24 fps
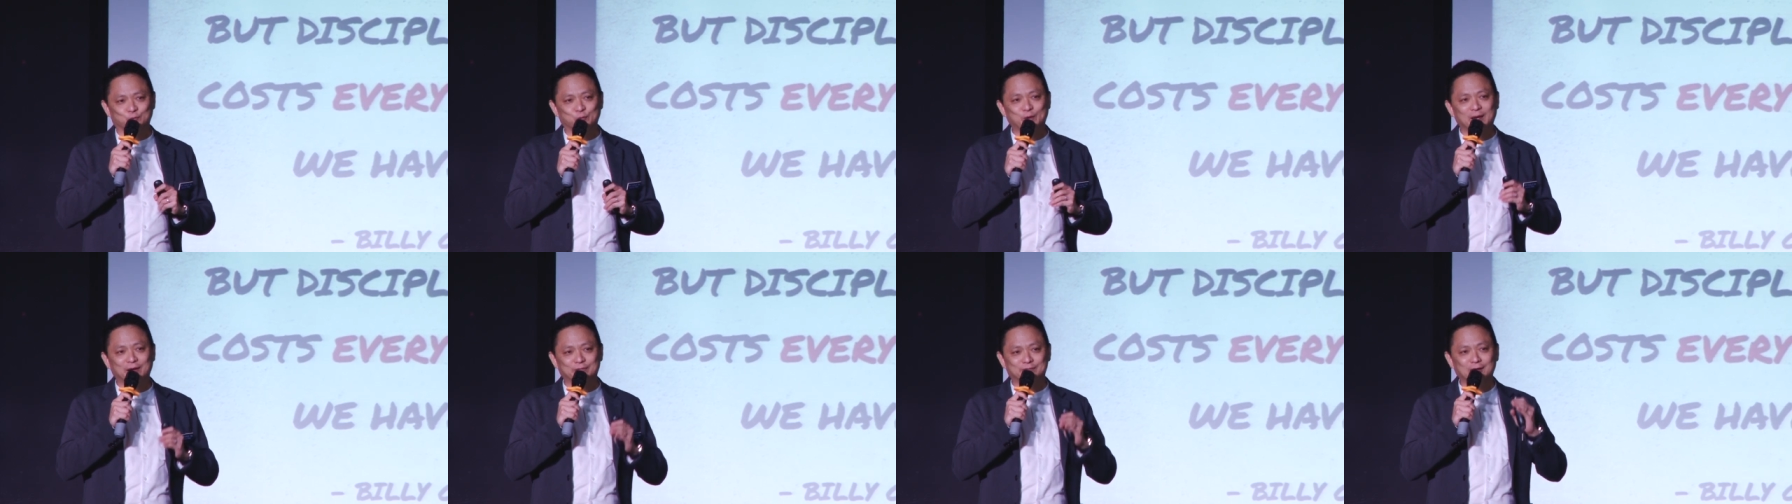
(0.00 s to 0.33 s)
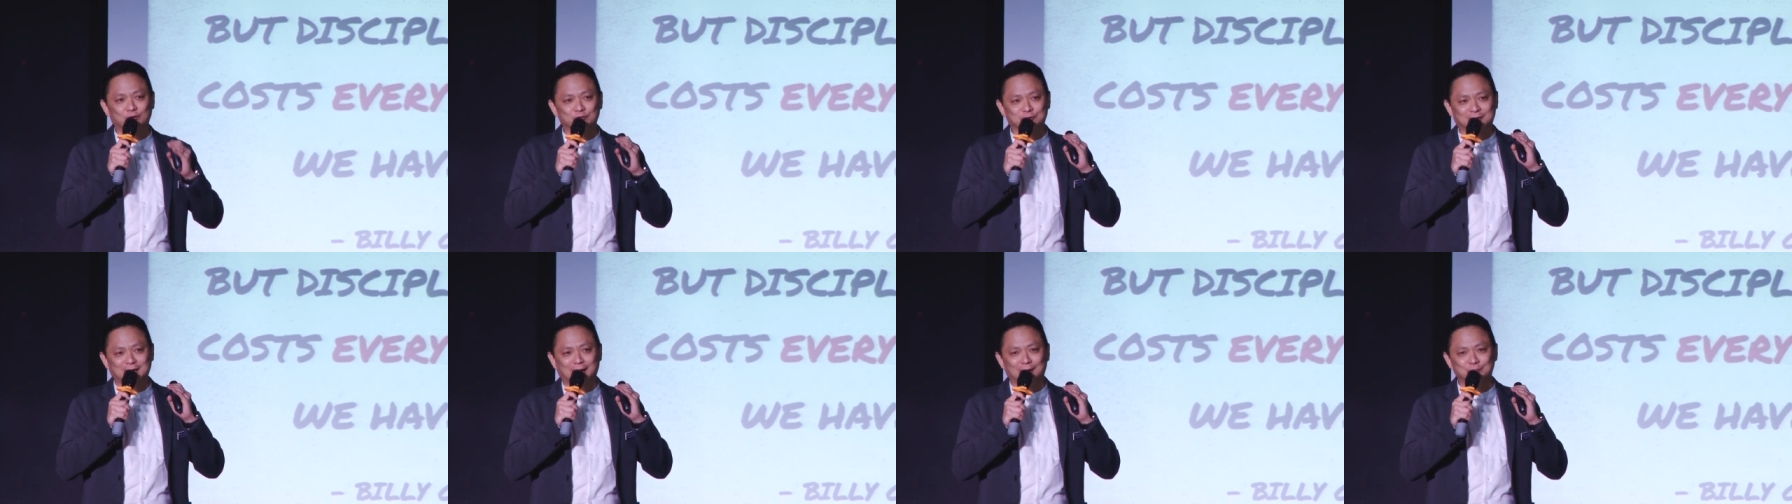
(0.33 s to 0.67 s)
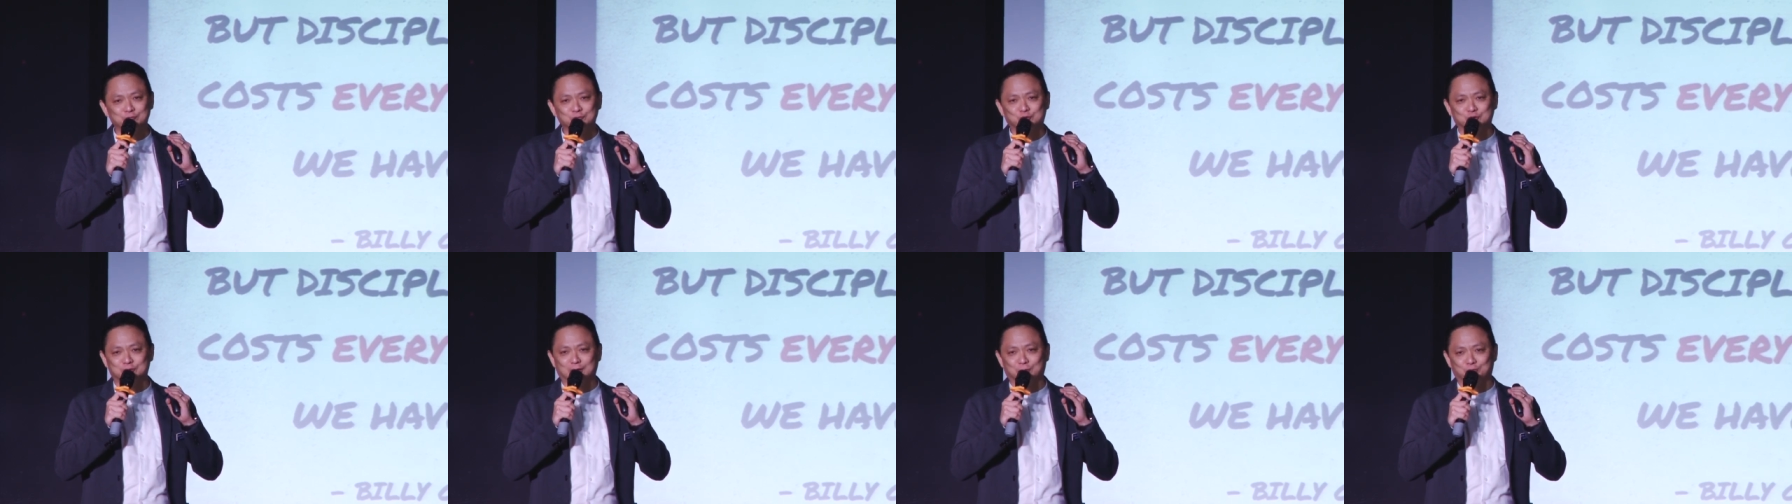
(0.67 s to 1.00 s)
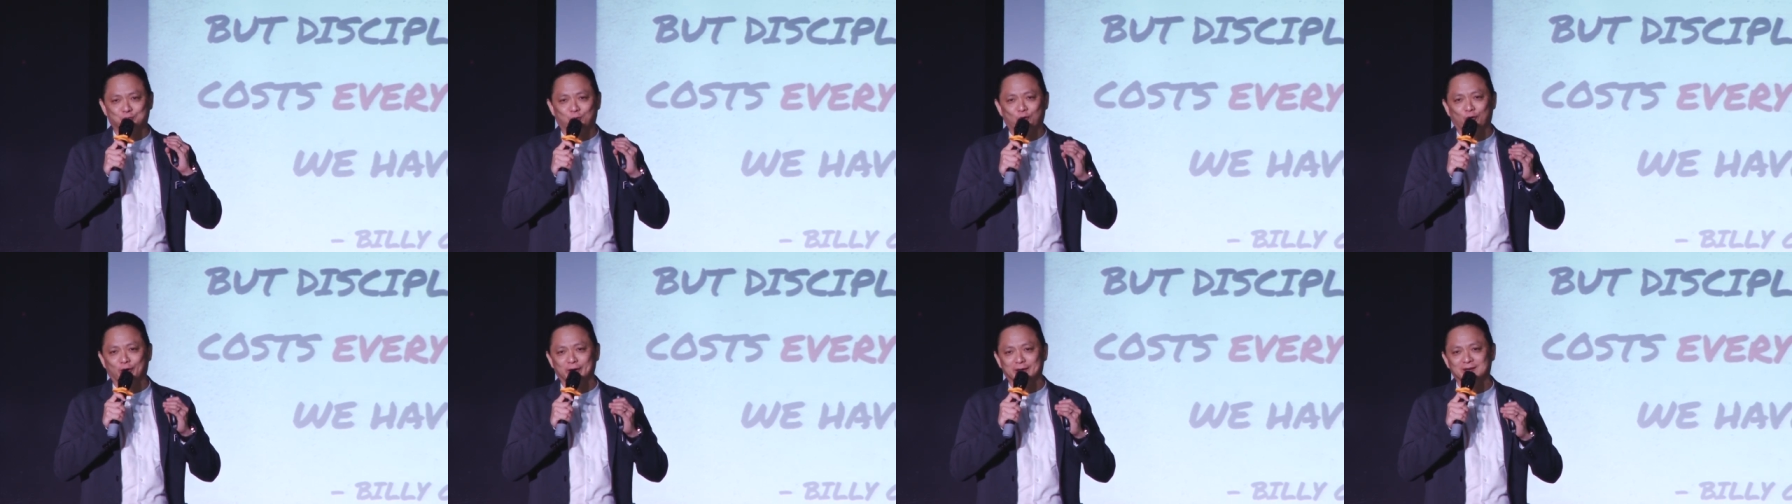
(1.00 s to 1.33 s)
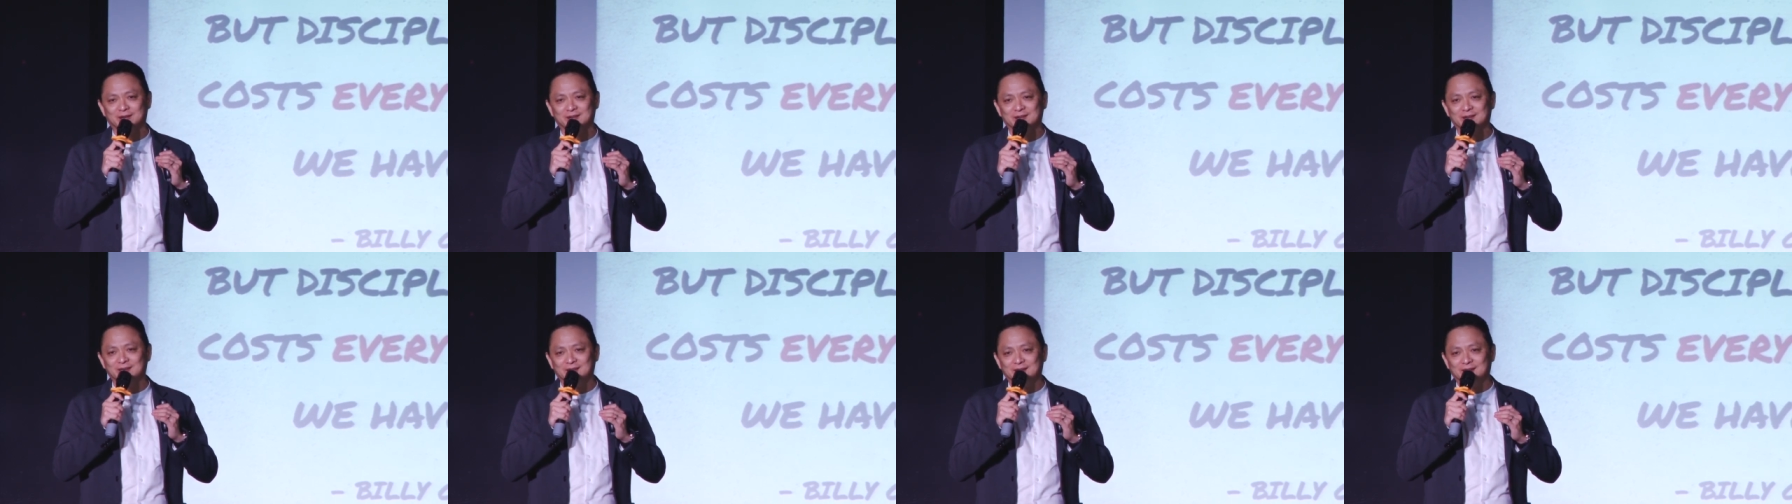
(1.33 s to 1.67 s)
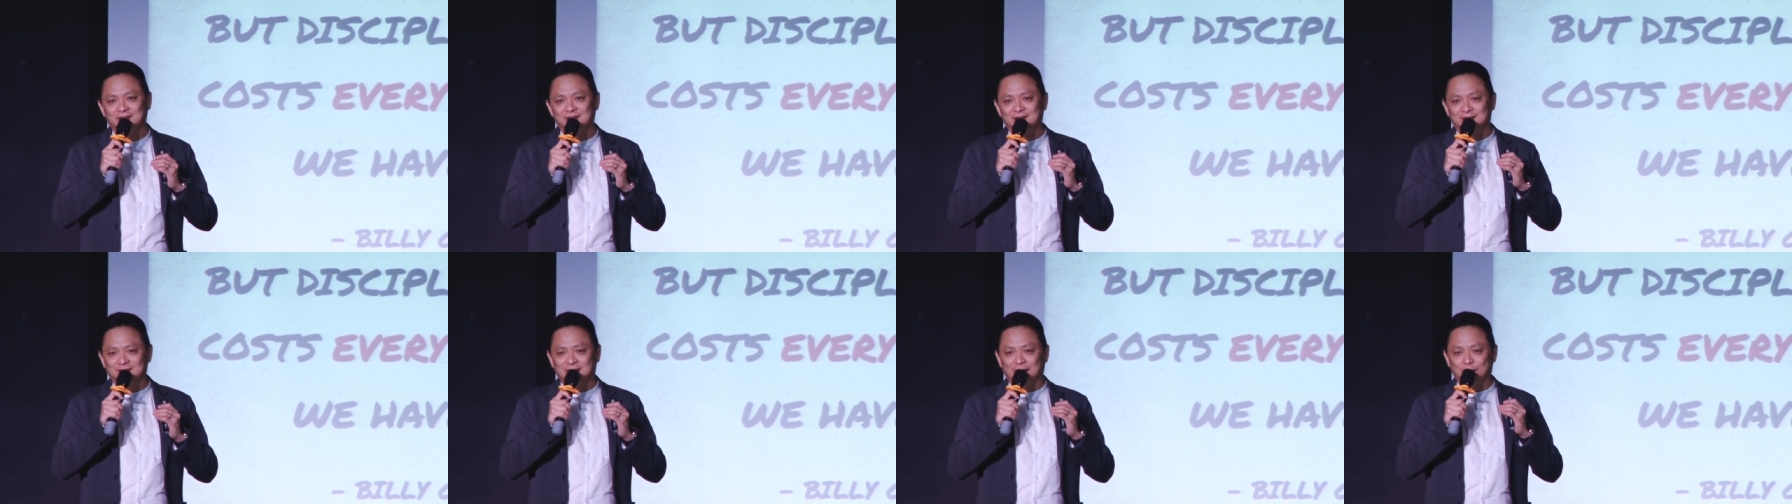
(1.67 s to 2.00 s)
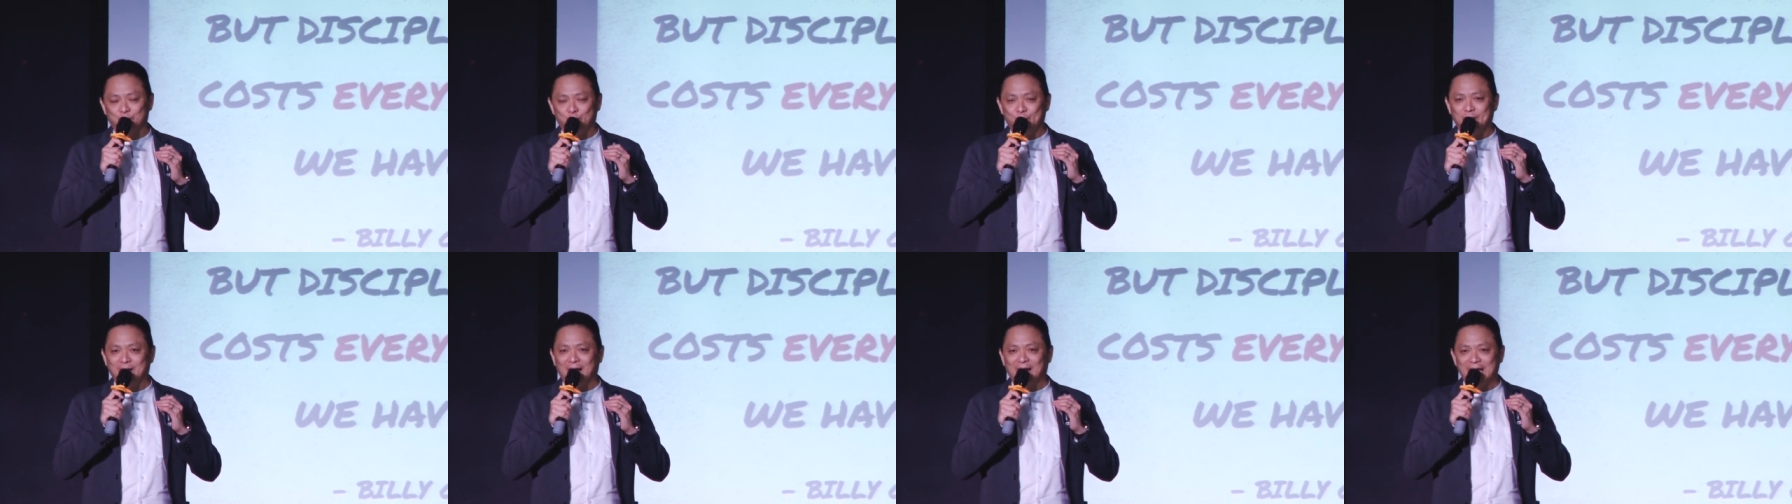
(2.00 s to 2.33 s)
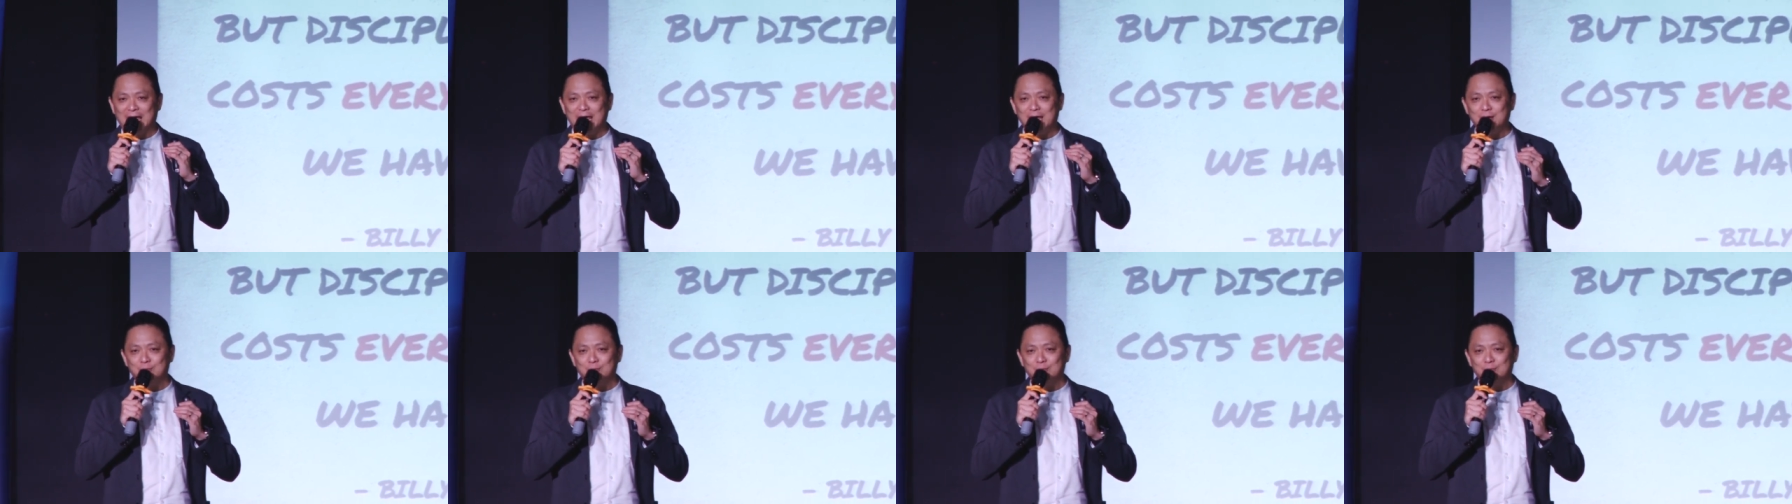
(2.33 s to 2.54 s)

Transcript: We have not come to the point that we are